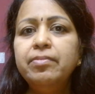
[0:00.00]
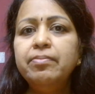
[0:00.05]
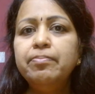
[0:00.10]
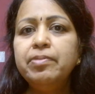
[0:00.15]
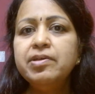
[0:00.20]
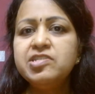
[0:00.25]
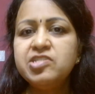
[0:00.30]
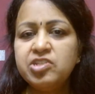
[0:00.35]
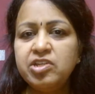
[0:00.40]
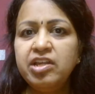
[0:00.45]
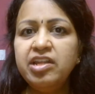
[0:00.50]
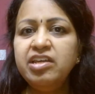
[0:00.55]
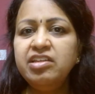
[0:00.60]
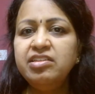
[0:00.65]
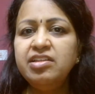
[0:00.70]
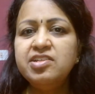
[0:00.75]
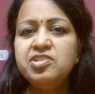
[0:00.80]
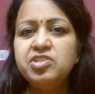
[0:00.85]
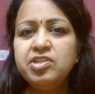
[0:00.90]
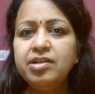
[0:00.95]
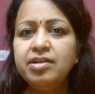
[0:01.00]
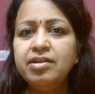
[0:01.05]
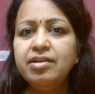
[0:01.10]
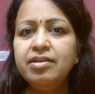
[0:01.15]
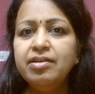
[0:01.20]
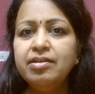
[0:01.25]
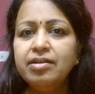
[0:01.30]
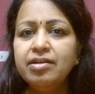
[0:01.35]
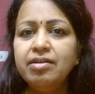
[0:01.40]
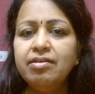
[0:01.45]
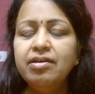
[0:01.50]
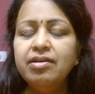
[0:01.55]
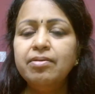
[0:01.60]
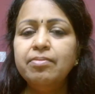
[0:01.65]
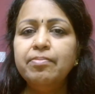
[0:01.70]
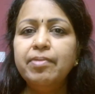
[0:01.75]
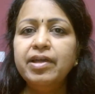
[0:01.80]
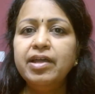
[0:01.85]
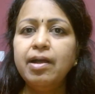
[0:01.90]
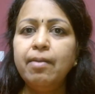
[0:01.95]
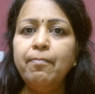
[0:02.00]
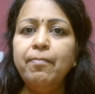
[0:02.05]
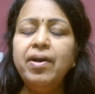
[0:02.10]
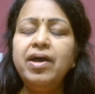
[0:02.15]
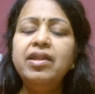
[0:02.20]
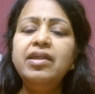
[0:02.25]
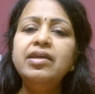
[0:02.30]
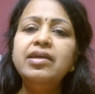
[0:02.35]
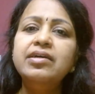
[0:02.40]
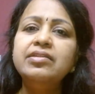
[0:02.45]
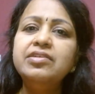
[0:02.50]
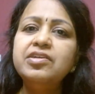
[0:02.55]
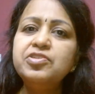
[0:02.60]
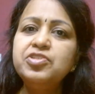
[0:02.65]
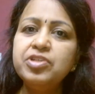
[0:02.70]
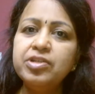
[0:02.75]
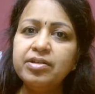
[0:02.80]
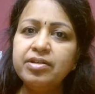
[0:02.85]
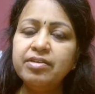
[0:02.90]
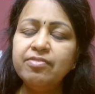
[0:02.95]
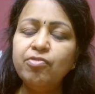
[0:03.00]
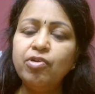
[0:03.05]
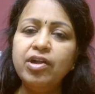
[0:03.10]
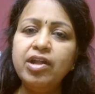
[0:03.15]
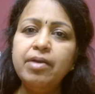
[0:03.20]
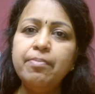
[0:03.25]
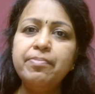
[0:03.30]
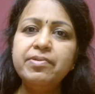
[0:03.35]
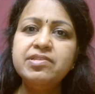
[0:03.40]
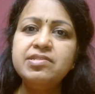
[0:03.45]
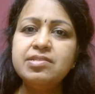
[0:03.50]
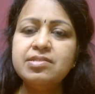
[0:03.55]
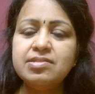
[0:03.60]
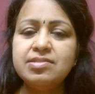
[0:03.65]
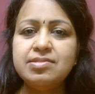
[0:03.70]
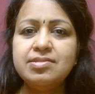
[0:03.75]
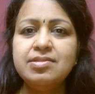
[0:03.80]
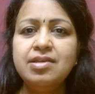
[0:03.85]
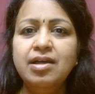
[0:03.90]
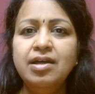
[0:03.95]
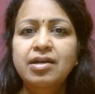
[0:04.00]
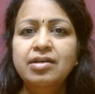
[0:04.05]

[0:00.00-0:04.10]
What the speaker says: pestering the children by comparing other children, what happens is